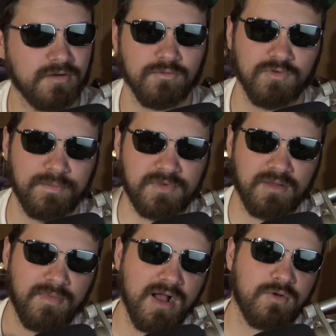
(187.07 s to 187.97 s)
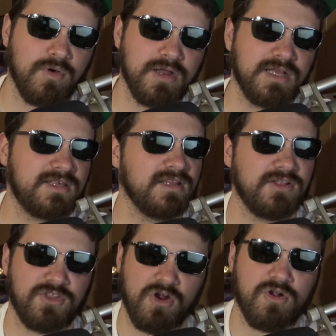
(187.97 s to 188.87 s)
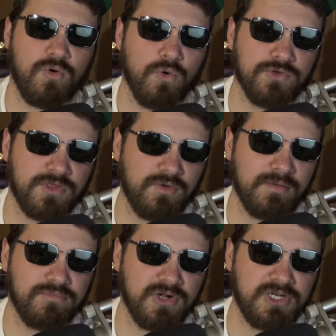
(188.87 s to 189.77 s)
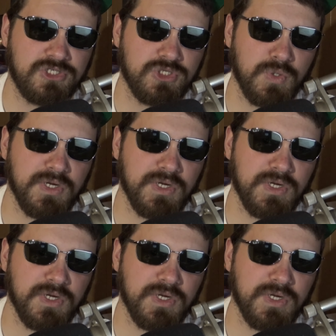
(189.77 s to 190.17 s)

Ripped to the Mach 1. It's in the Dark Horse though, I'm pretty sure.